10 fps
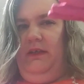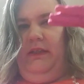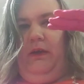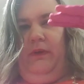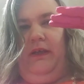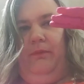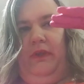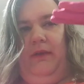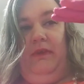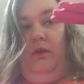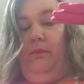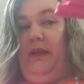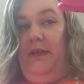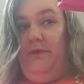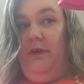Now, we can blame that on
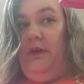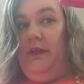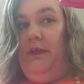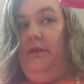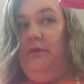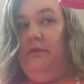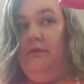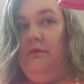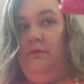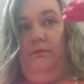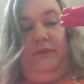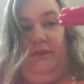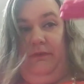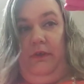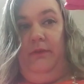patriarchy, which is
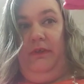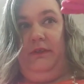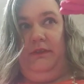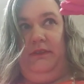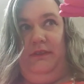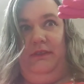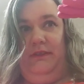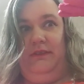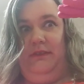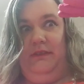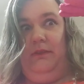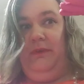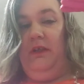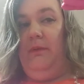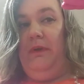fine because it does set up a
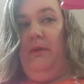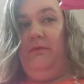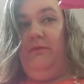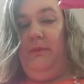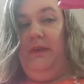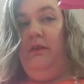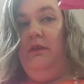lot of problems for men.